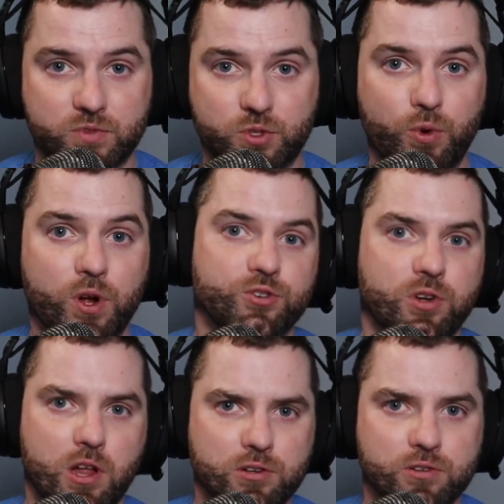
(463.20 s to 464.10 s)

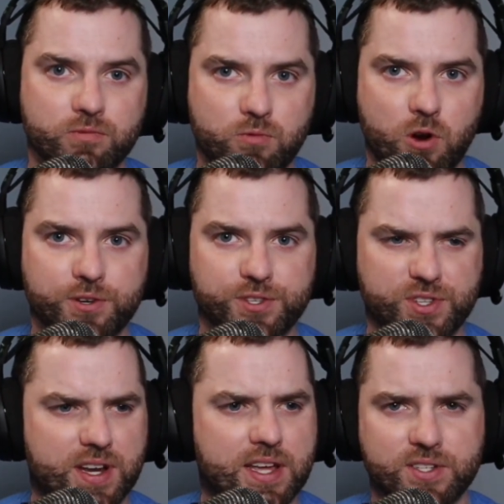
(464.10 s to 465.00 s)
Arctis
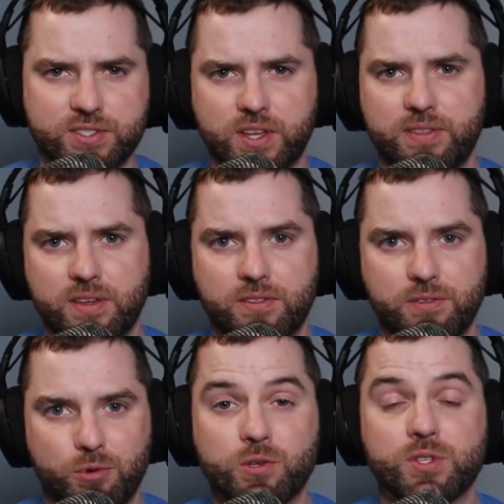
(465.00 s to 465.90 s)
9X is, I think, the
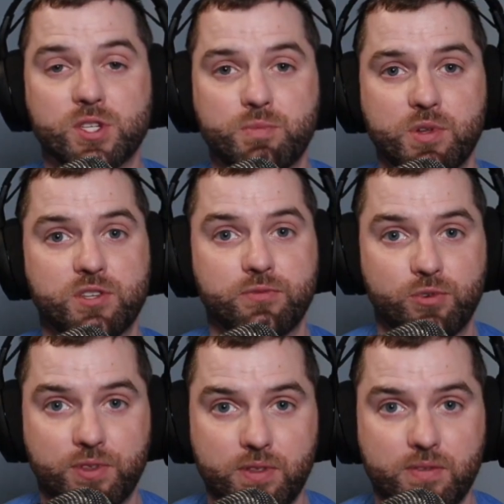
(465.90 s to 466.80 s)
most expensive
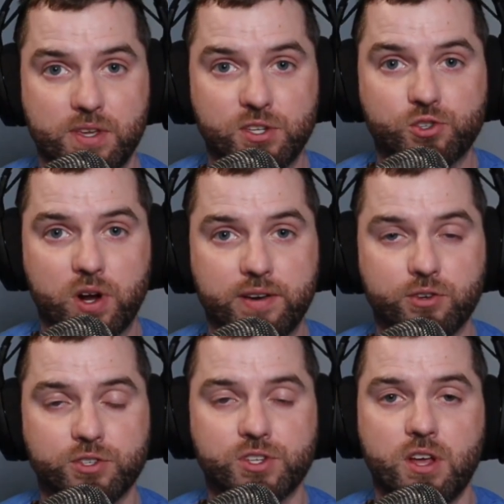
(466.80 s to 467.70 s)
with these
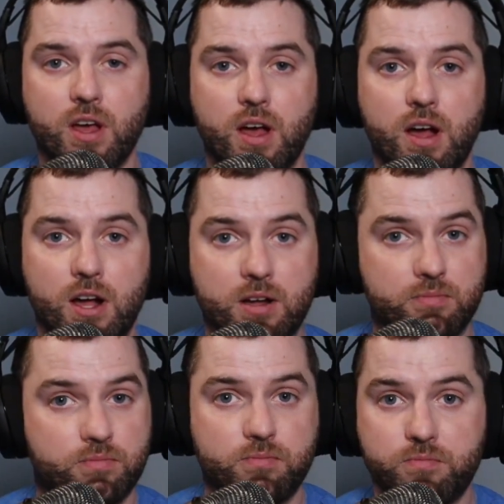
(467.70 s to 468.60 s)
drivers.
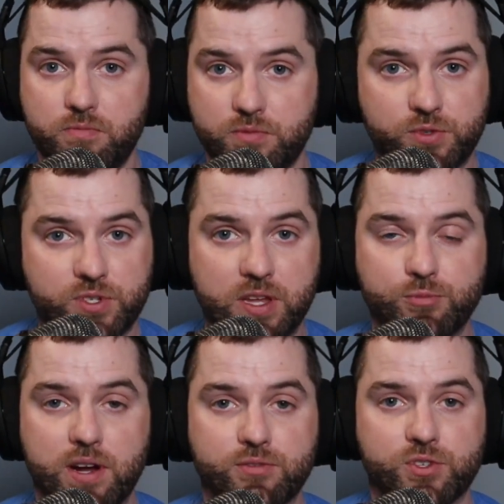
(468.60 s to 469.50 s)
Same
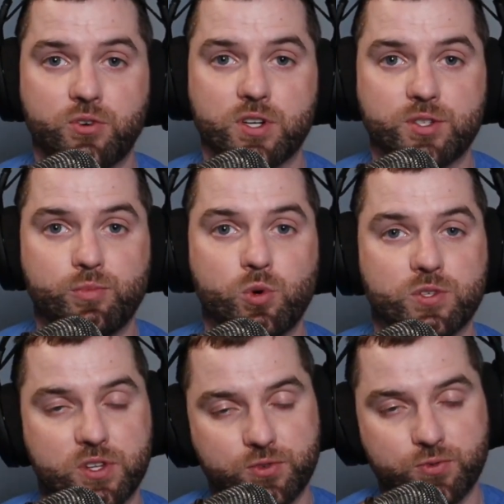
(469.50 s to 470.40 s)
drivers across the board,
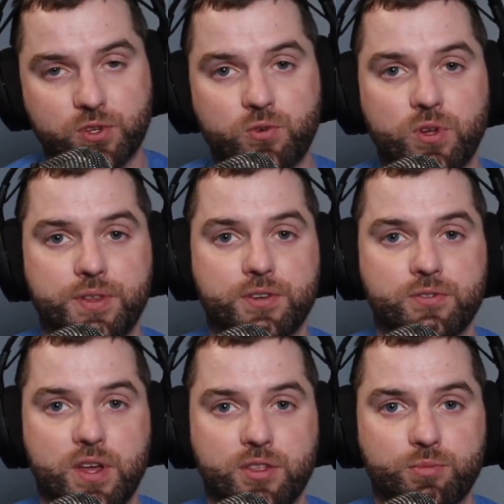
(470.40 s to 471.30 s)
so it's really cool that they do
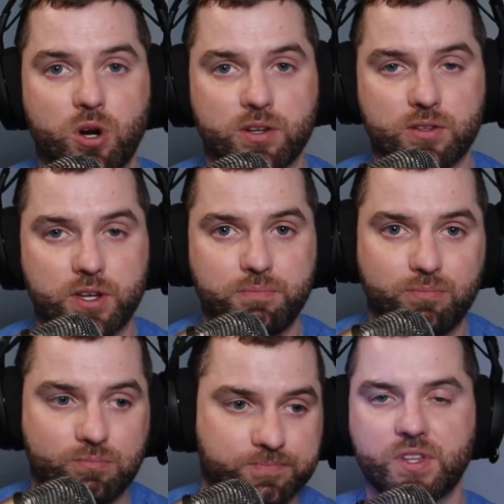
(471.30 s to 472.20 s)
that in the product line.
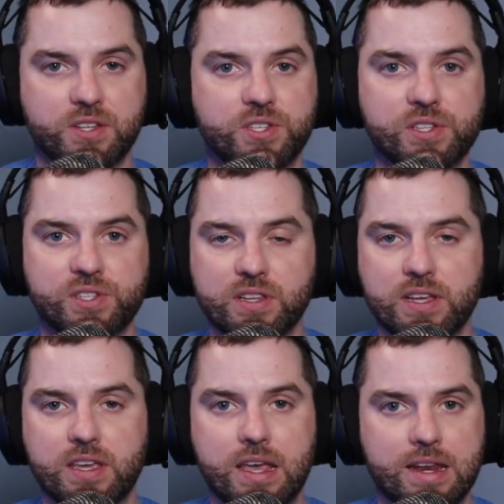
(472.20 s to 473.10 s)
Now, this headset,
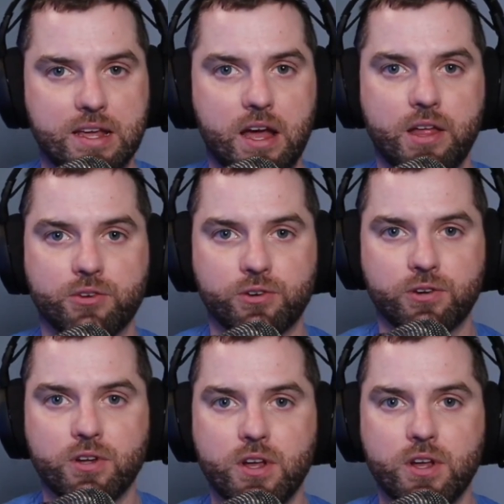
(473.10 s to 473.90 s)
like any other